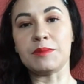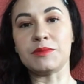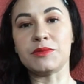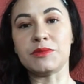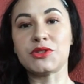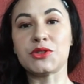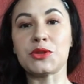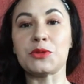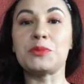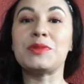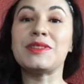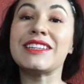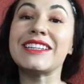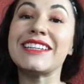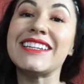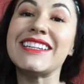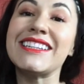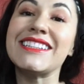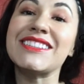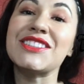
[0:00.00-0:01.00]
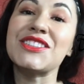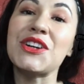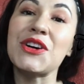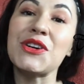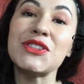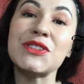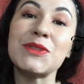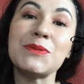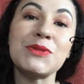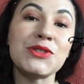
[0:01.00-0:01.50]
So please go
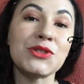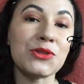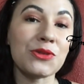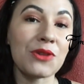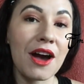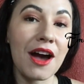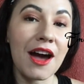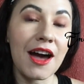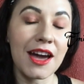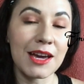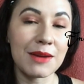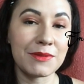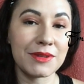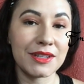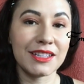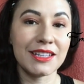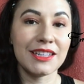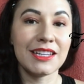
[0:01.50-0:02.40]
subscribe.